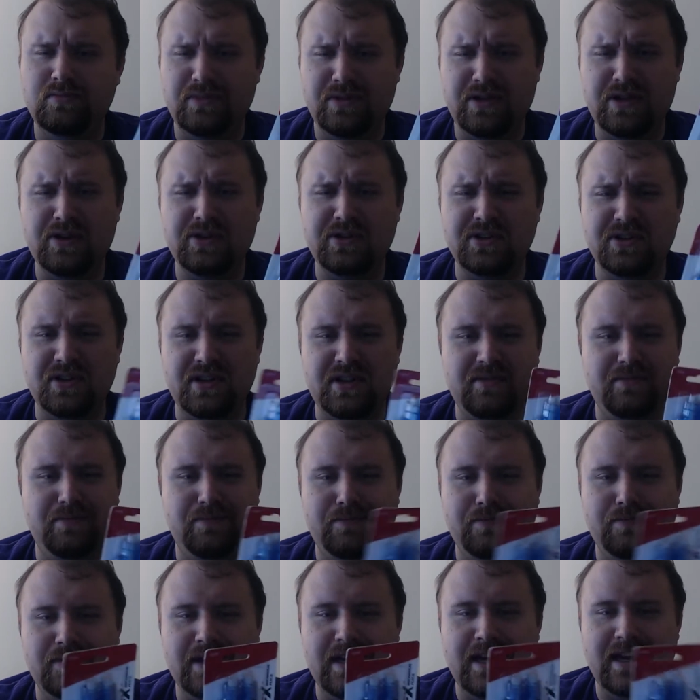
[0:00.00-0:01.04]
usually
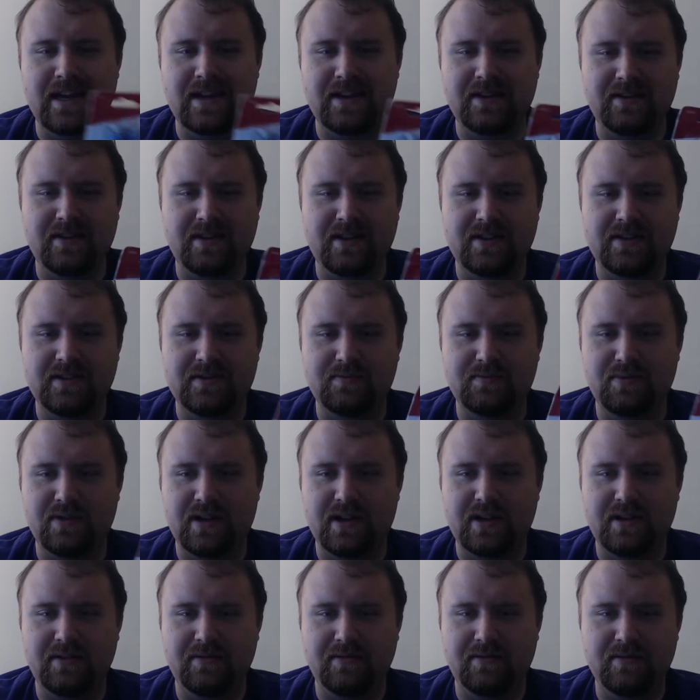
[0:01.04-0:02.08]
lead is
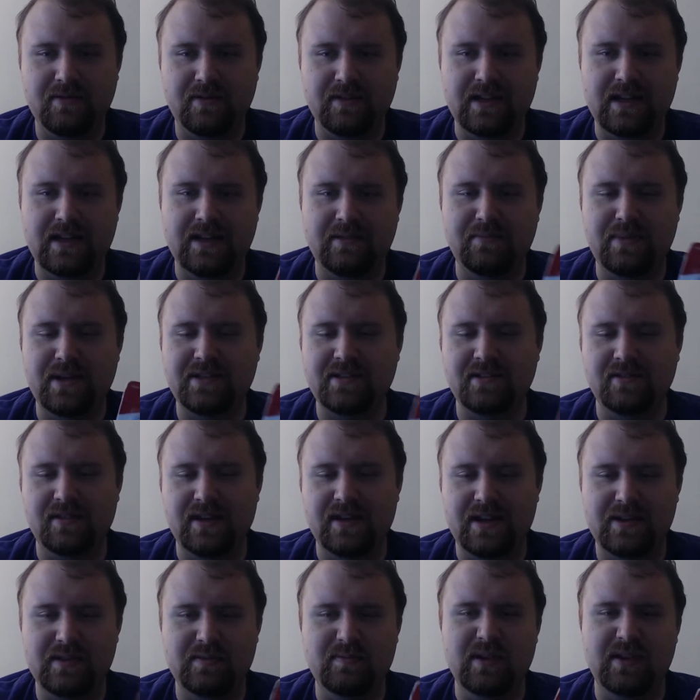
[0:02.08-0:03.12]
pencil
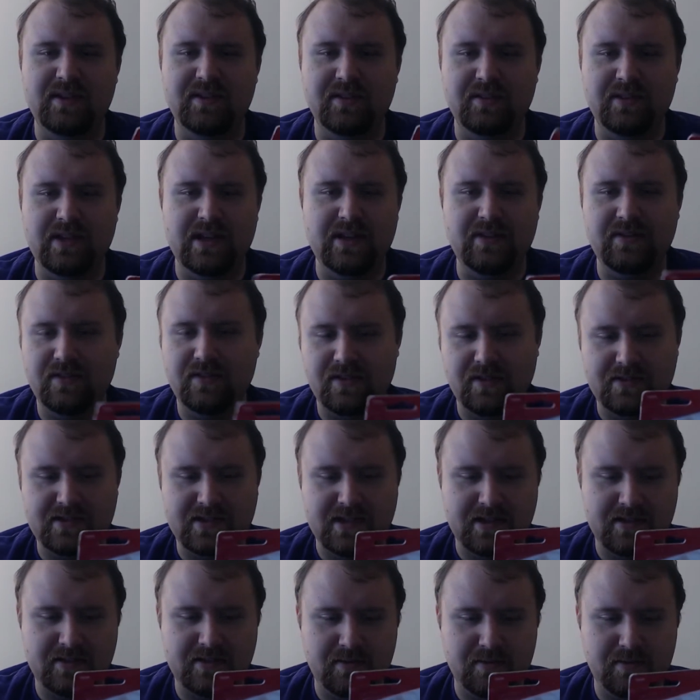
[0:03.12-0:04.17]
lead is pencil lead. So that's
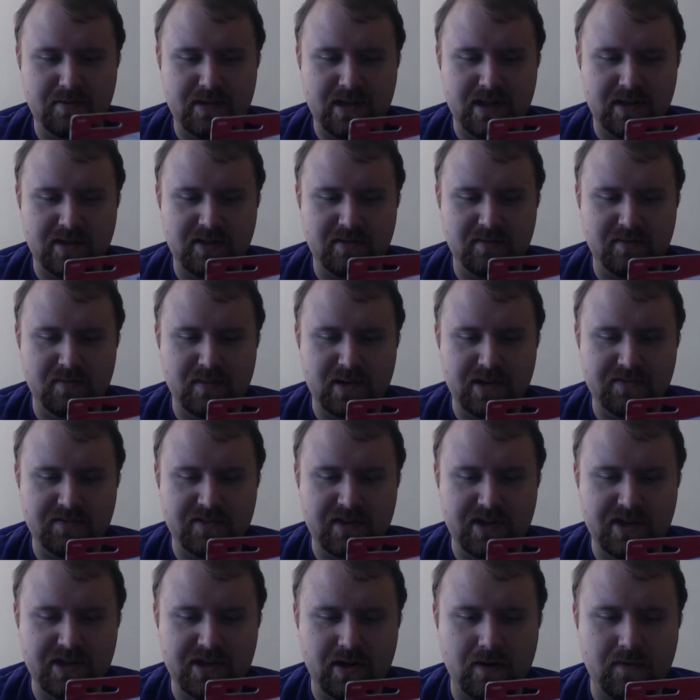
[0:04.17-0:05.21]
not too much of an
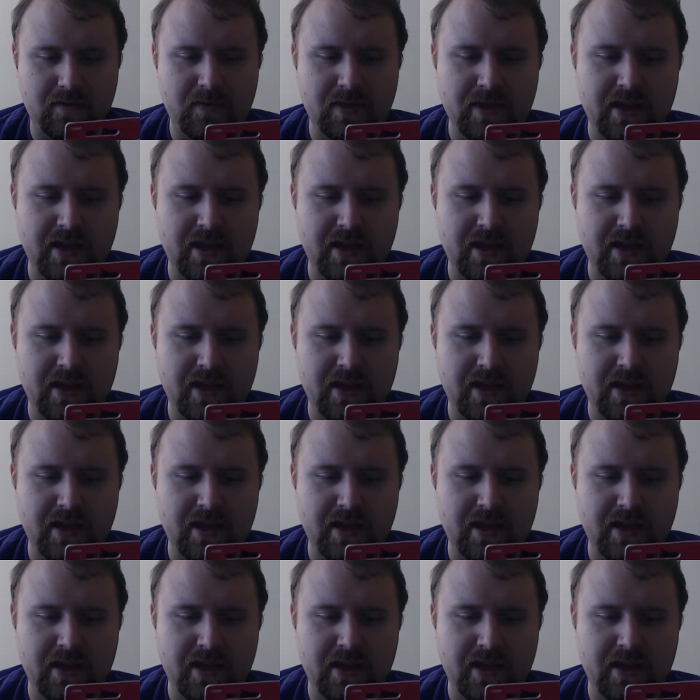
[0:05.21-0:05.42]
issue.